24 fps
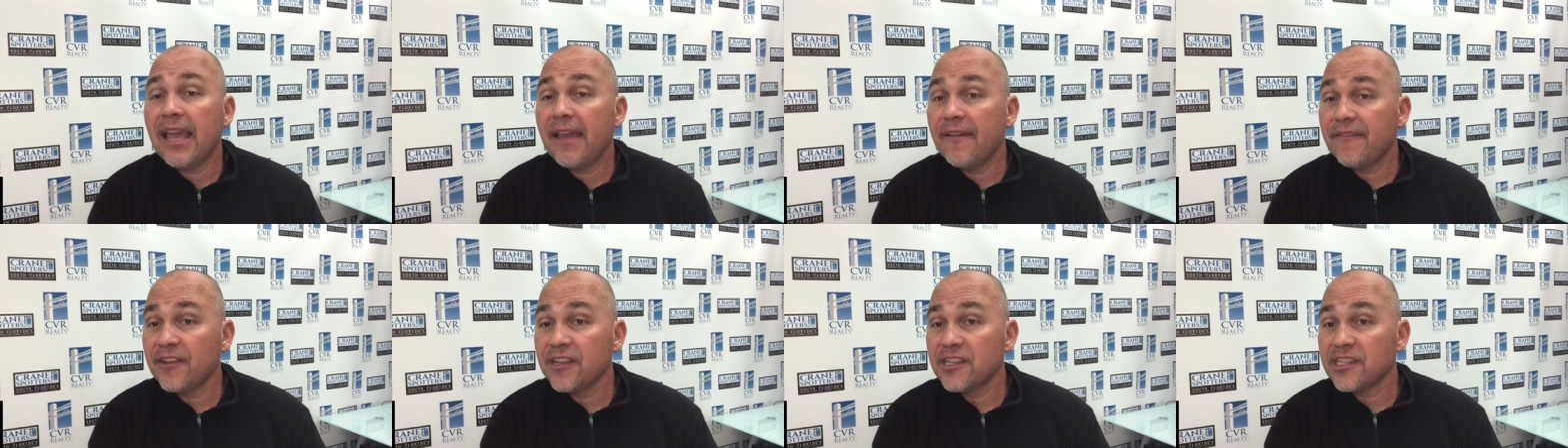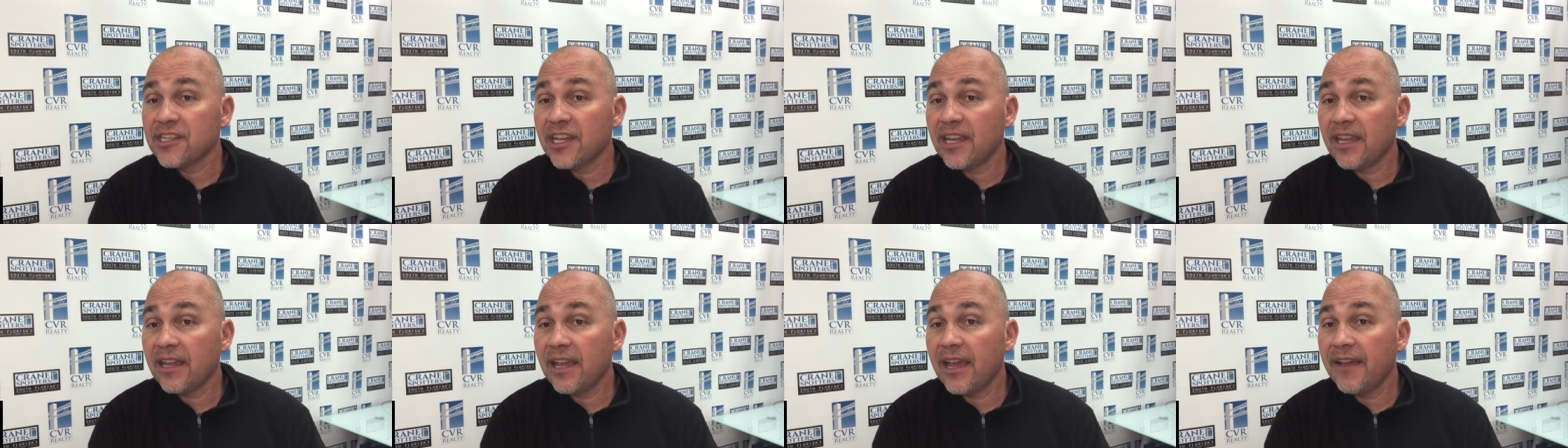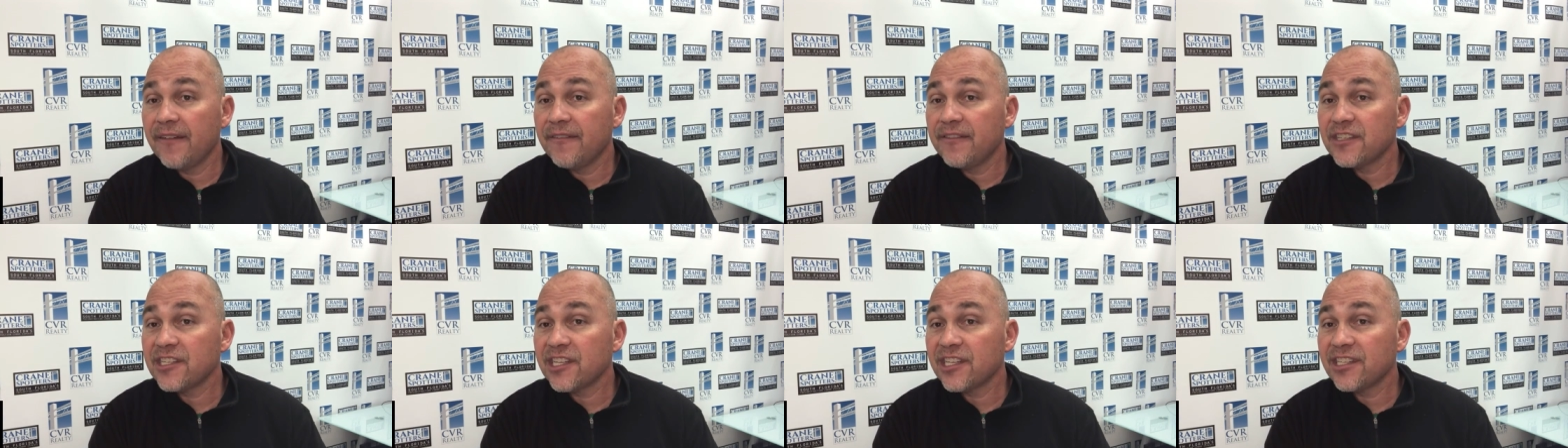if it's
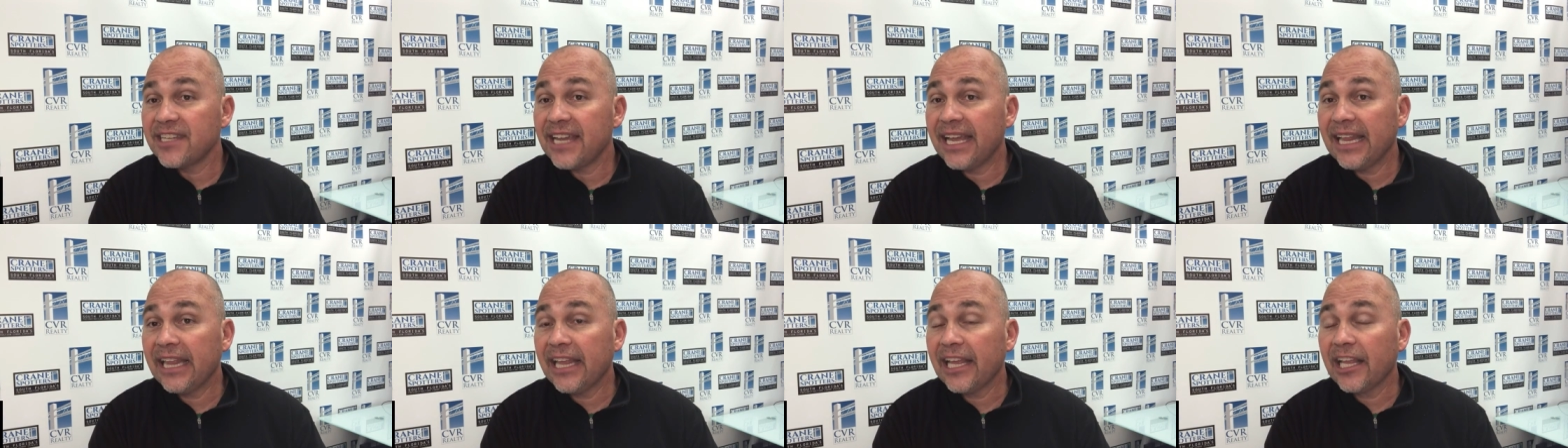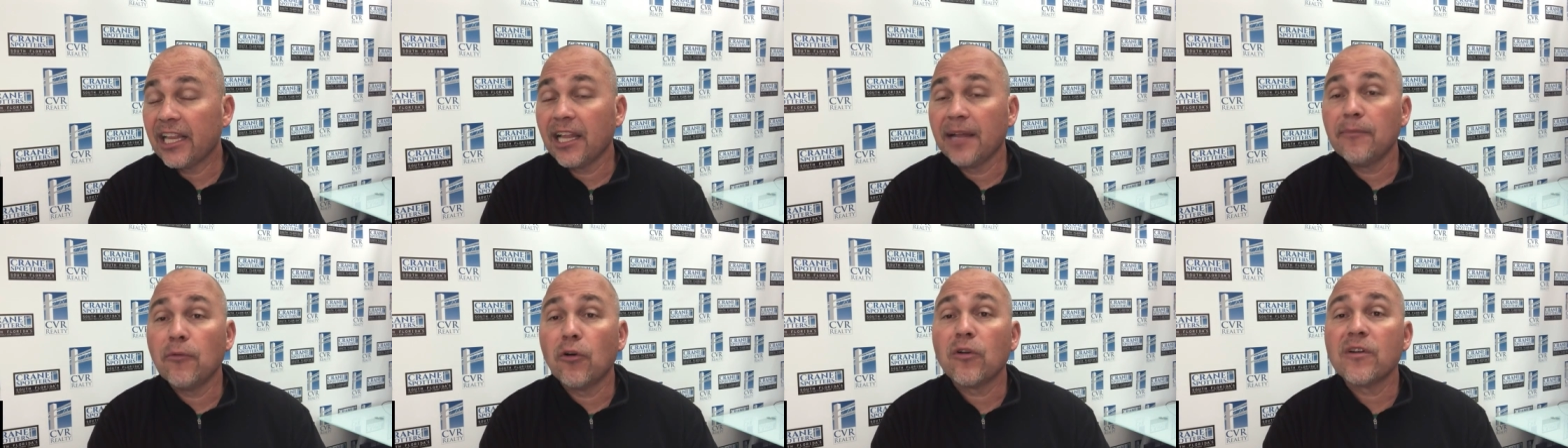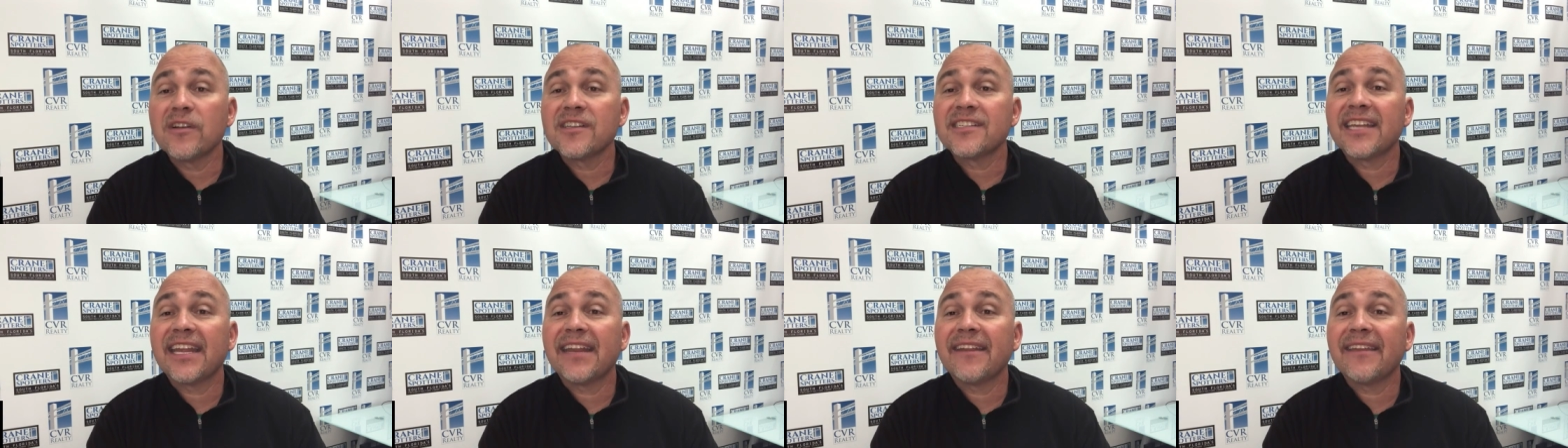a sailing club,
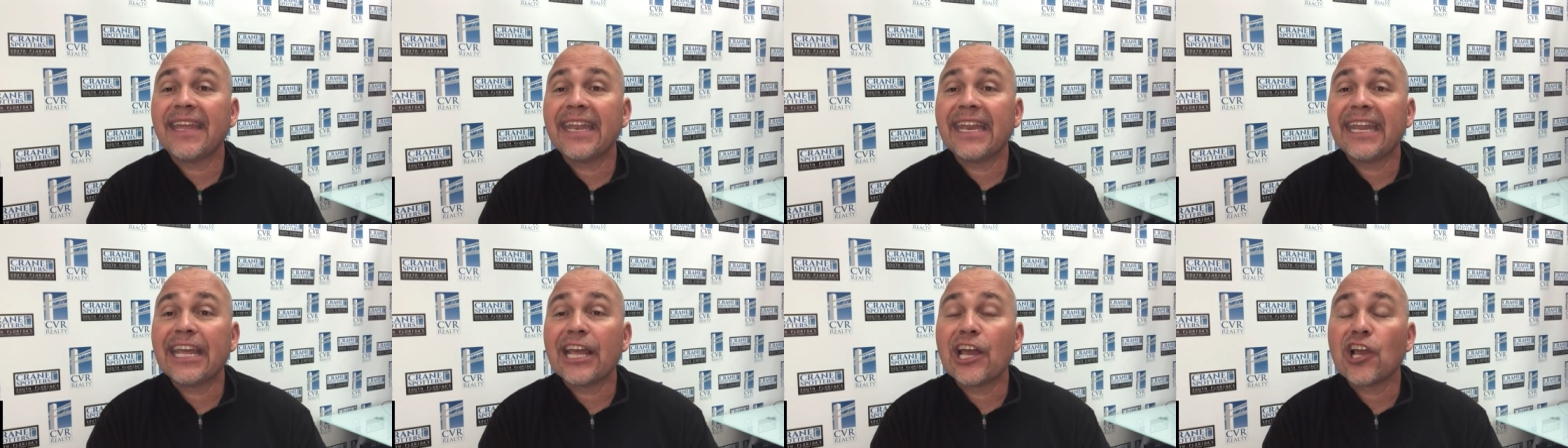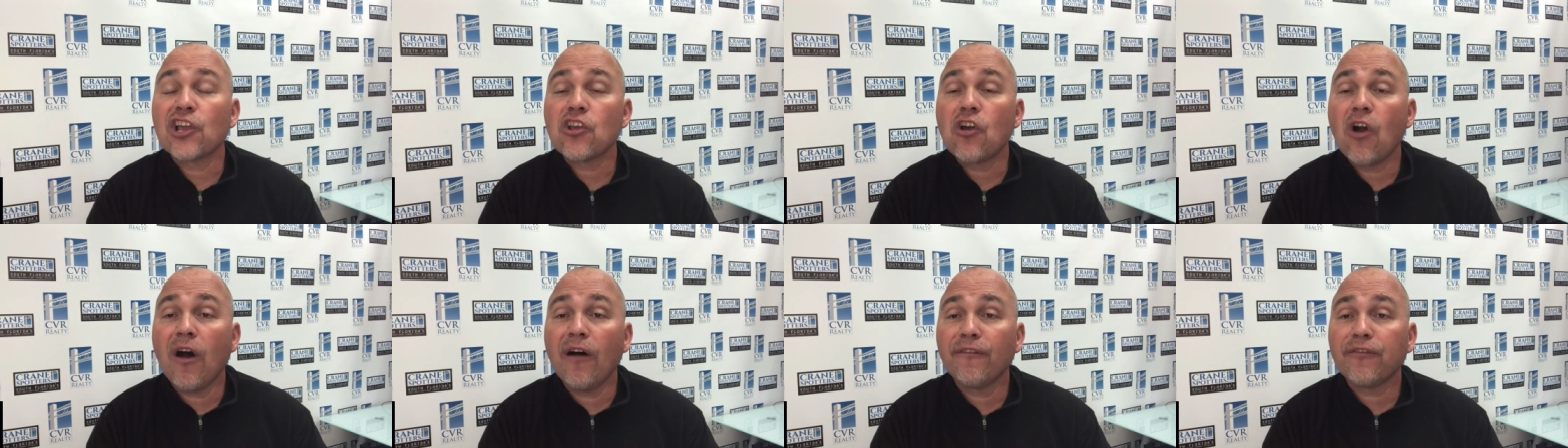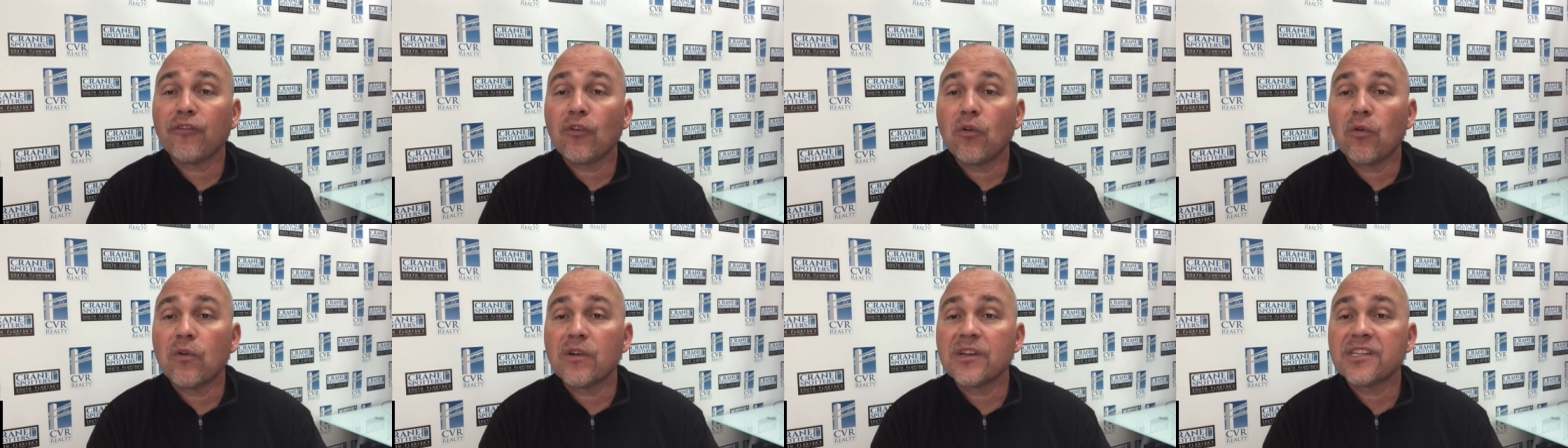or instead of getting a
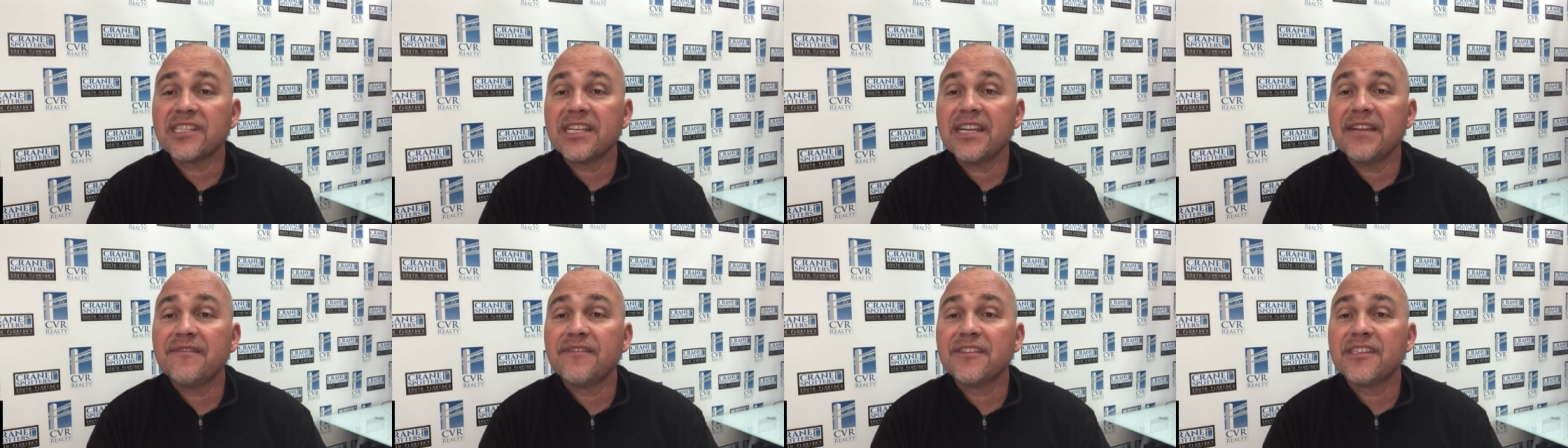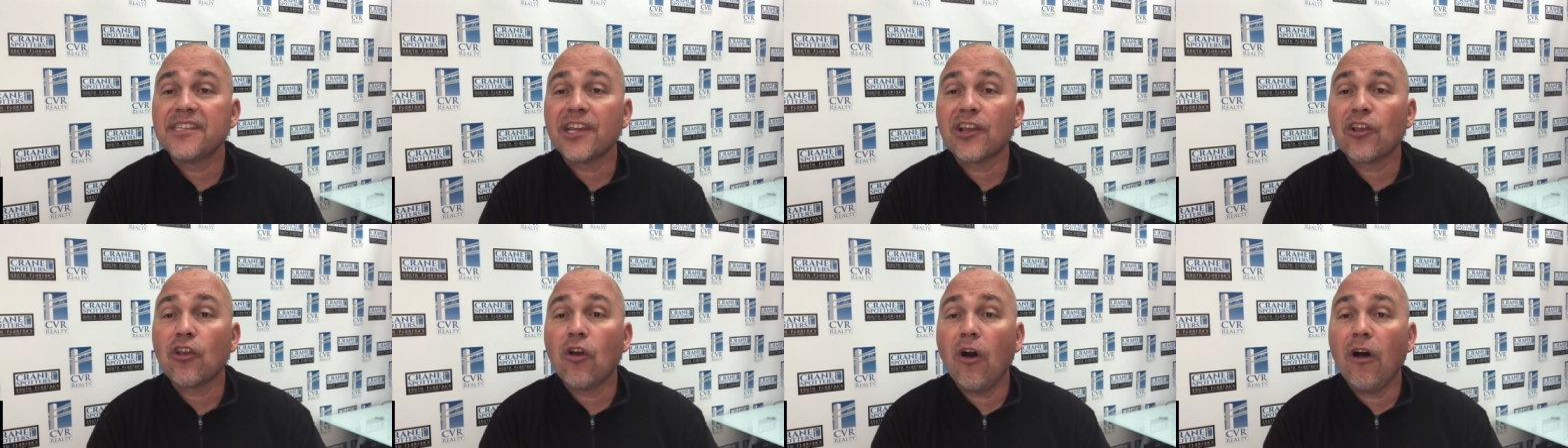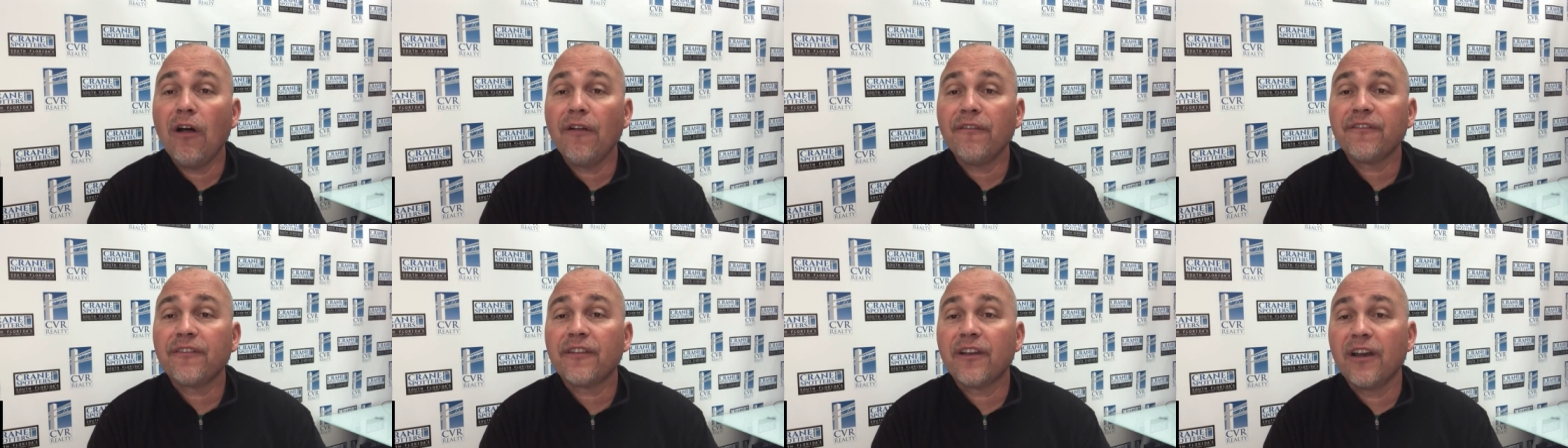golf course, if it's a
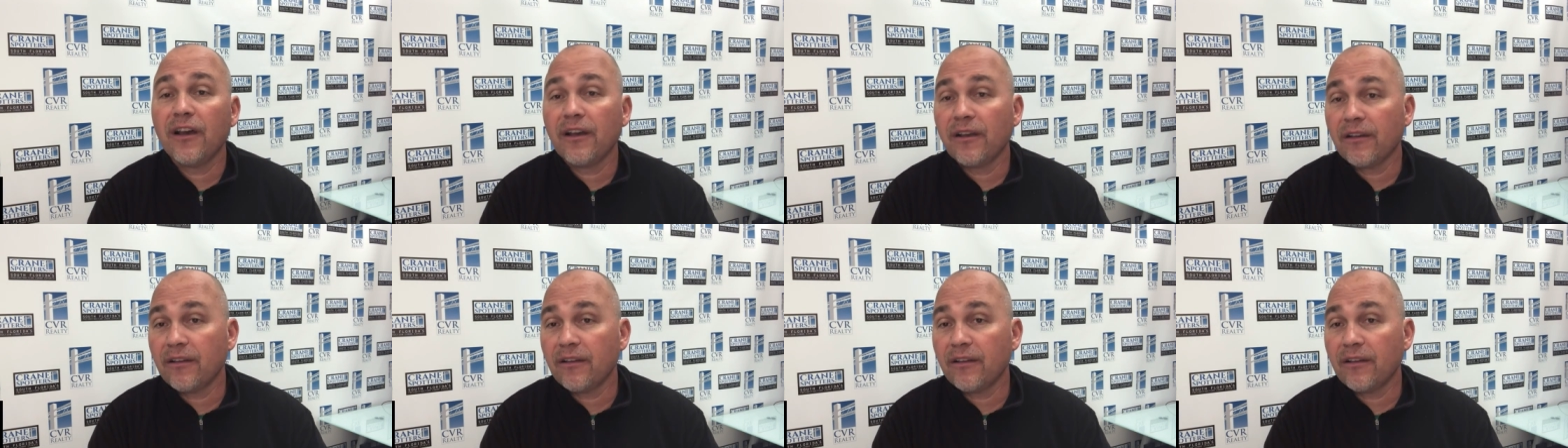golf